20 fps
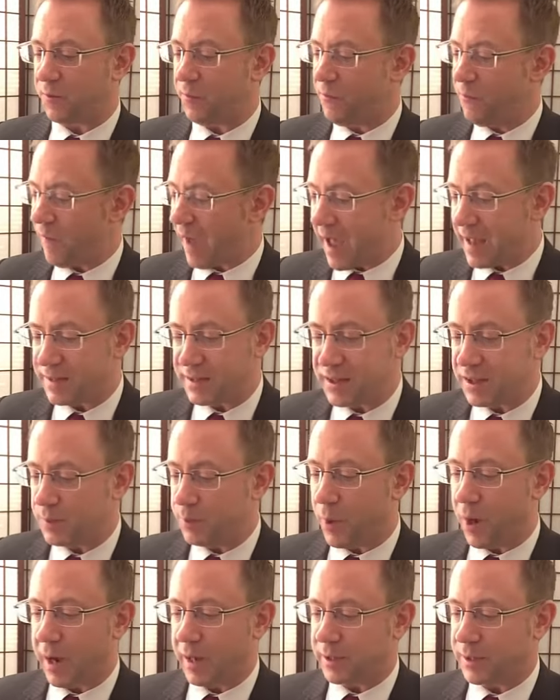fast as
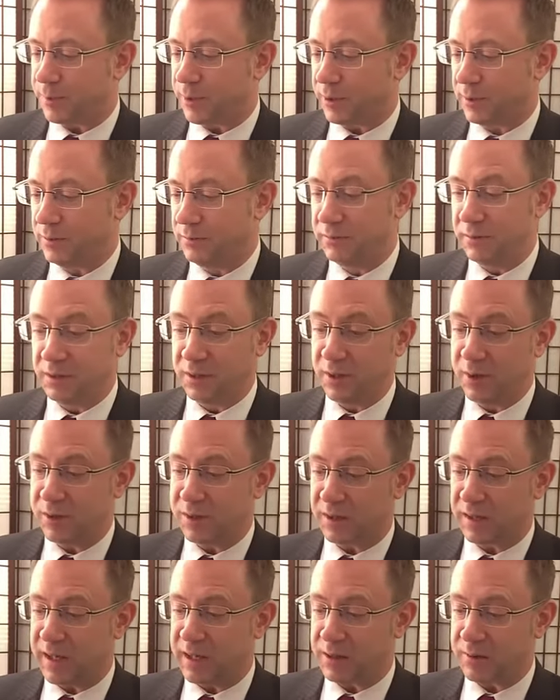possible.
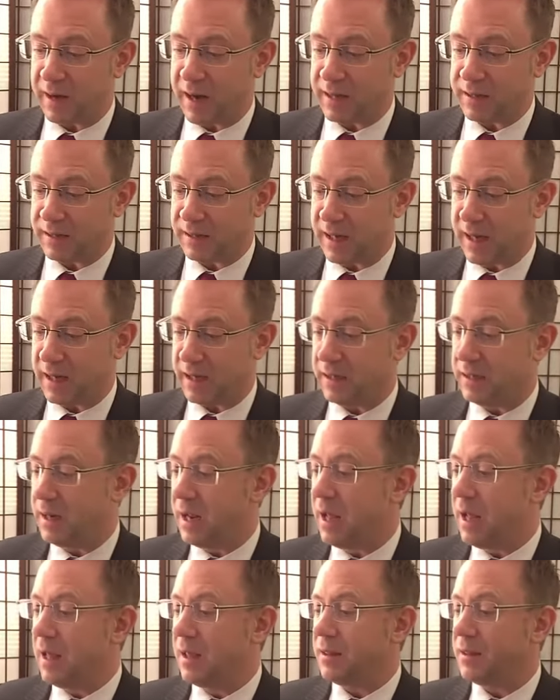Loosely translated,
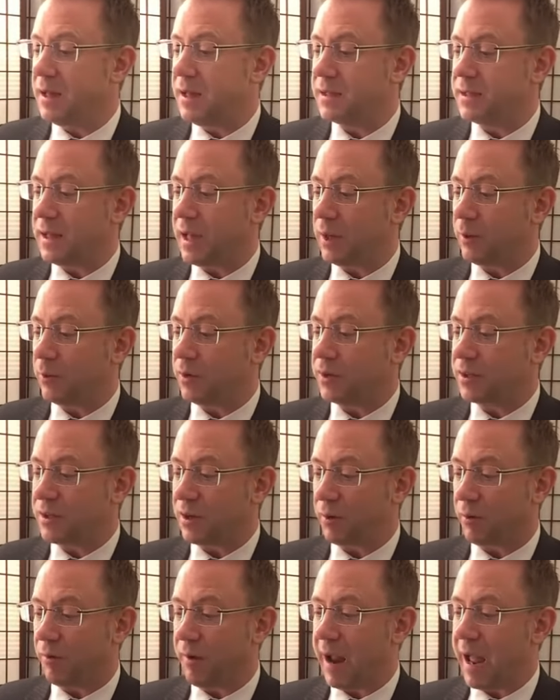this equals
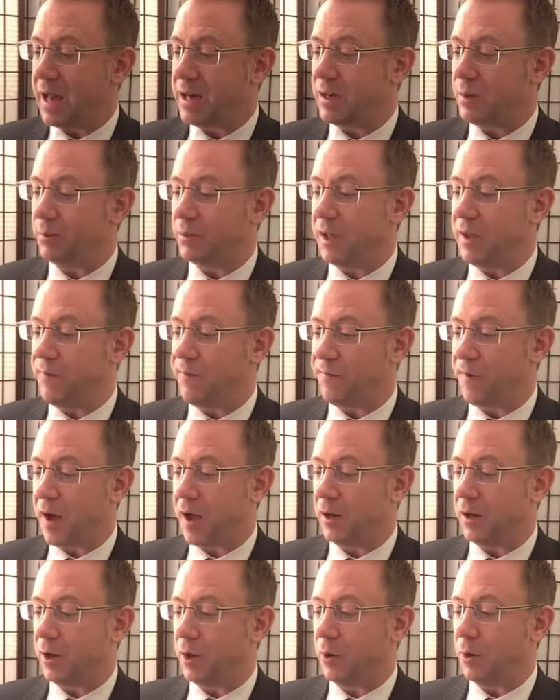to randomly
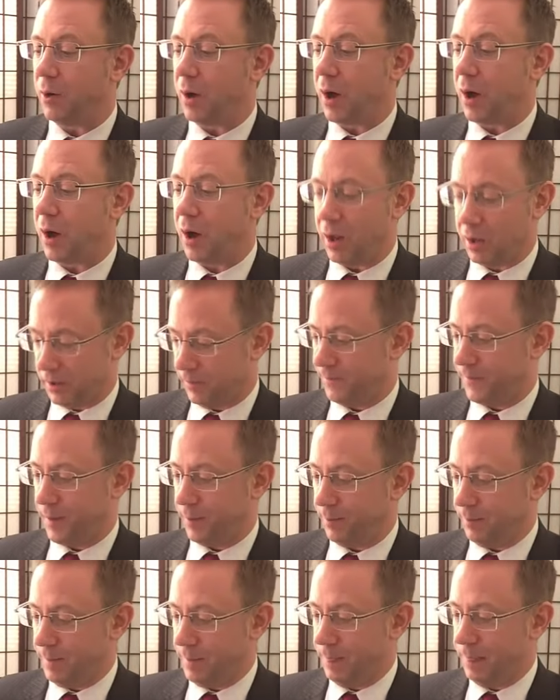follow all of
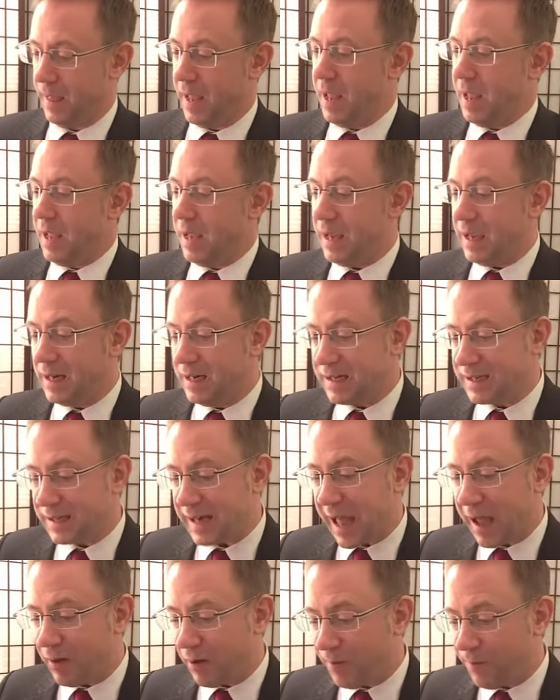them in as
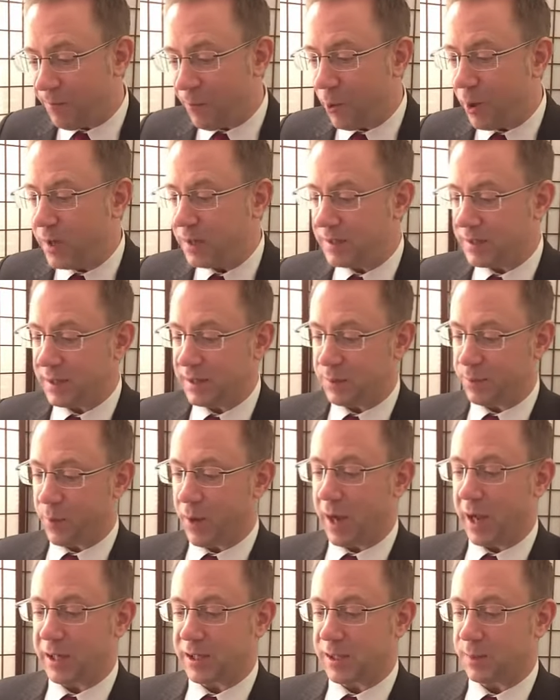loud a voice as
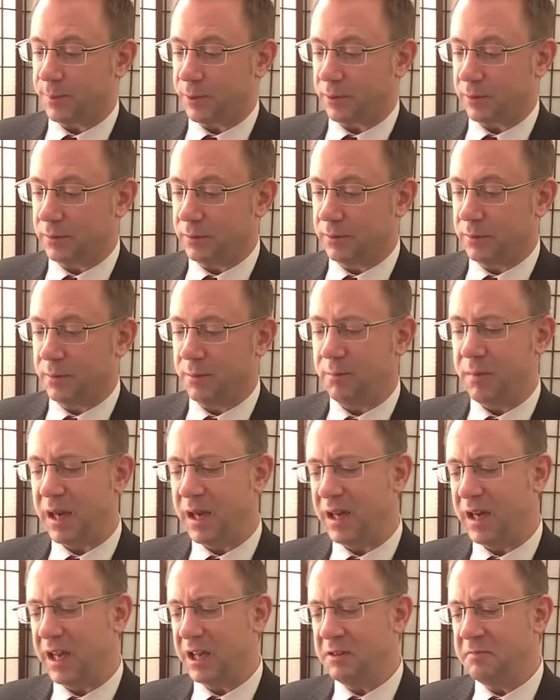possible,
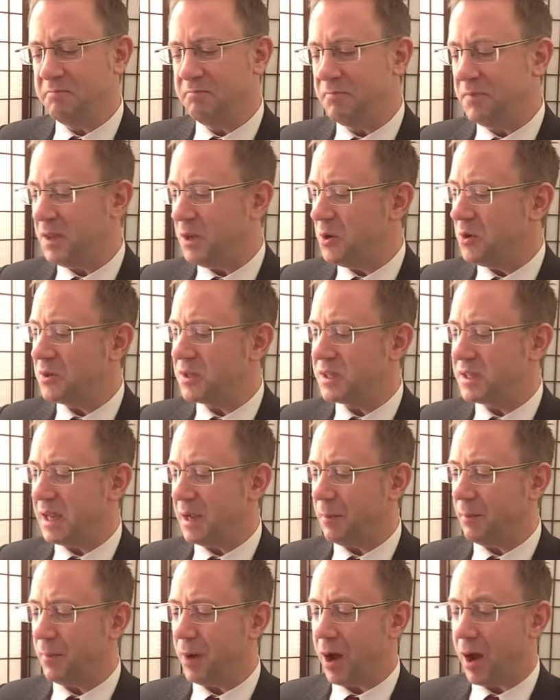meaning use
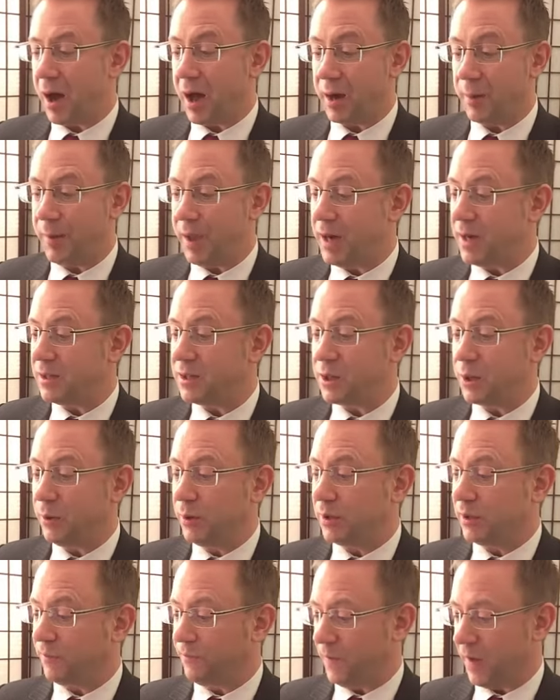some automated
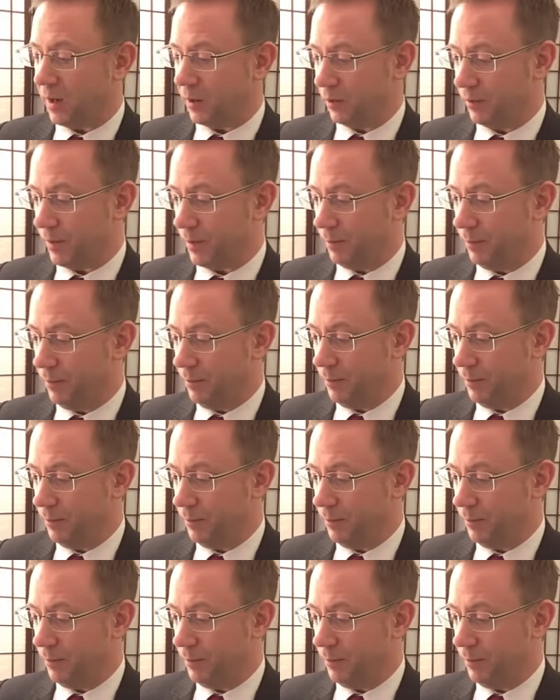tool to follow them,